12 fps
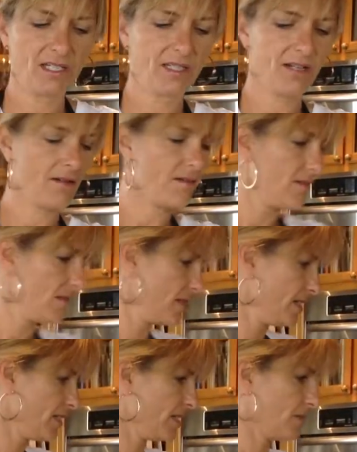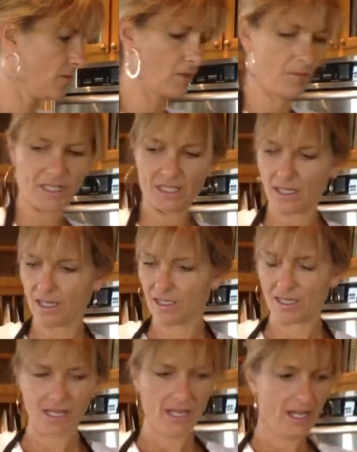in there, it will be
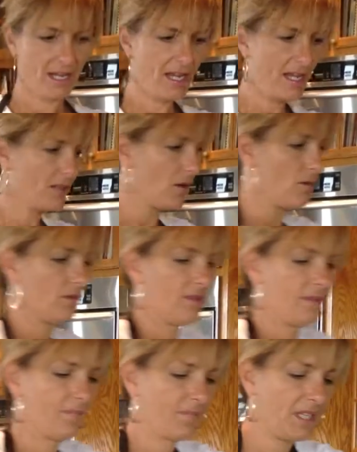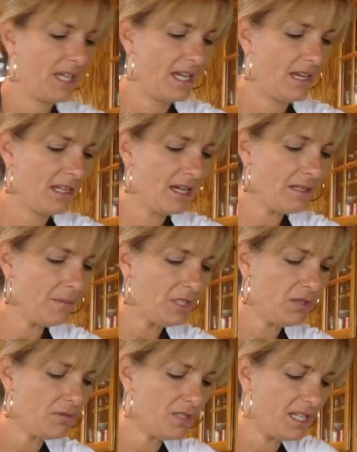done. And oh, and I'm
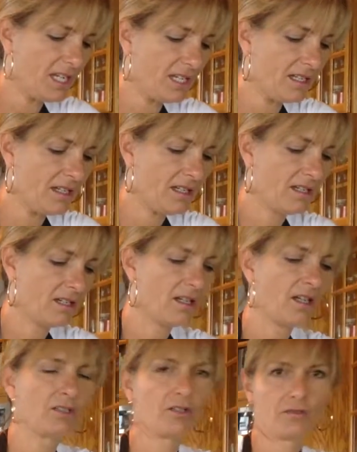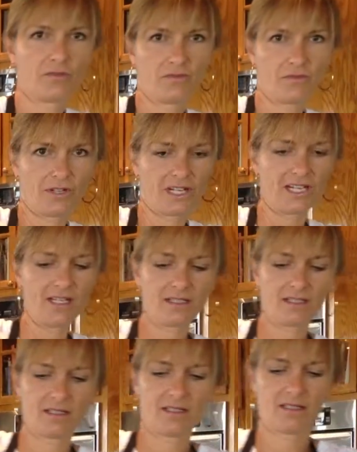using a gluten-free,
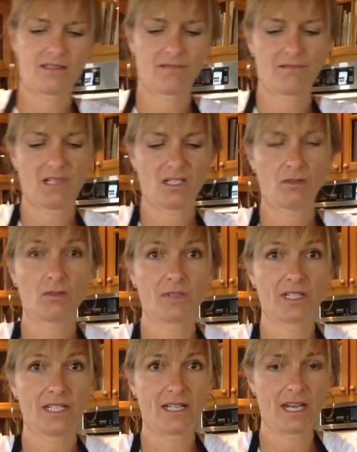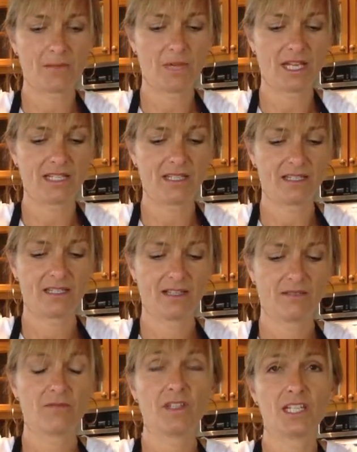because Lauren and I, my
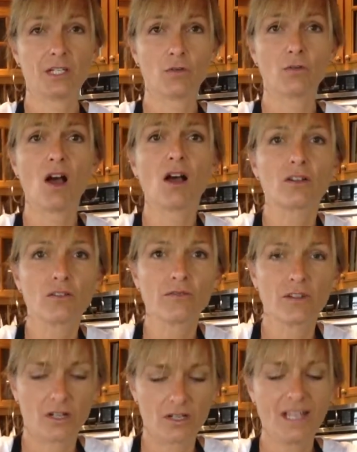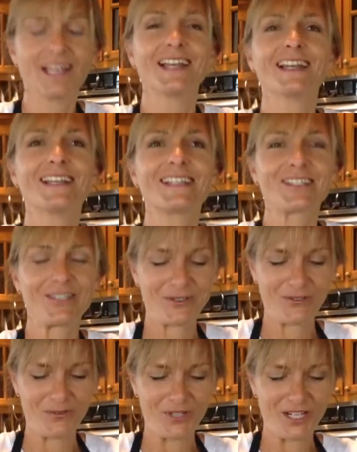videographer, is
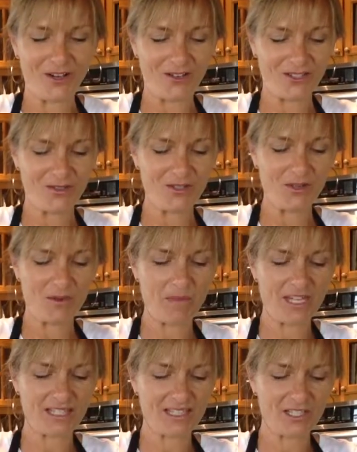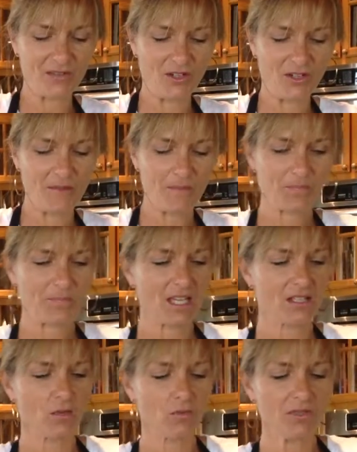gluten-free also, so I'm making this for her.
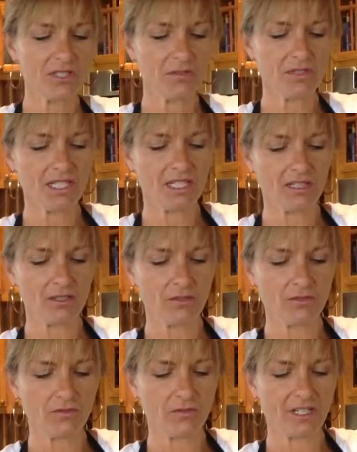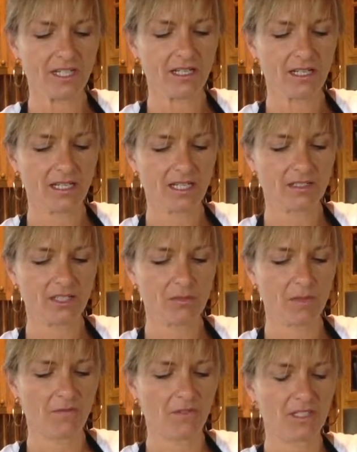So we're using a gluten-free English
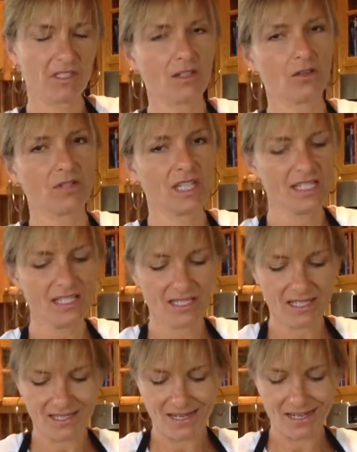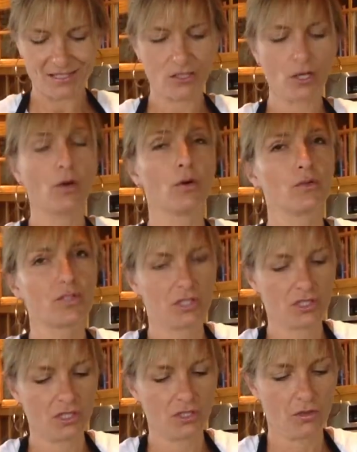muffin. So this does not
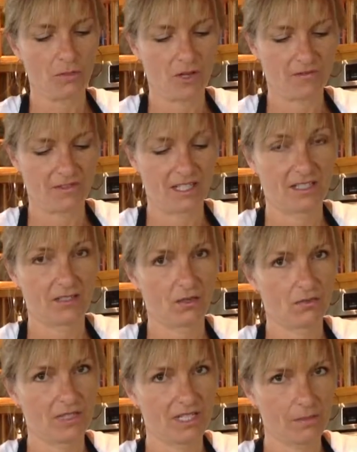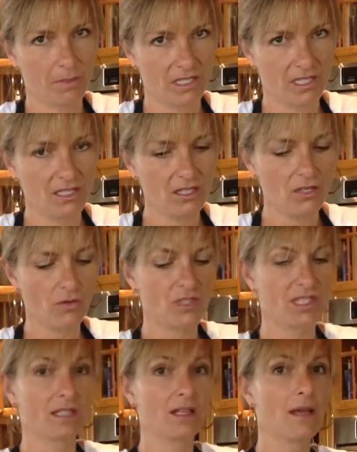toast your muffin. Don't expect it to
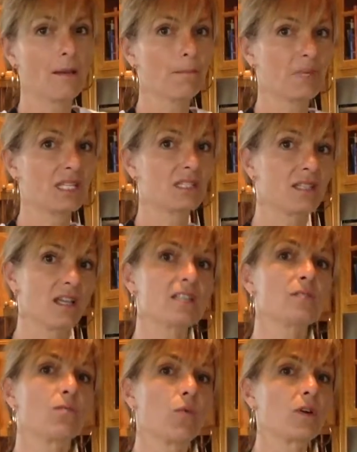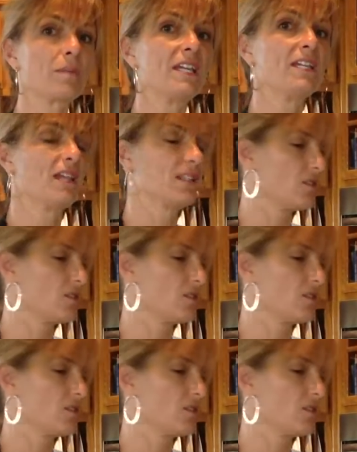toast it, but it does warm it and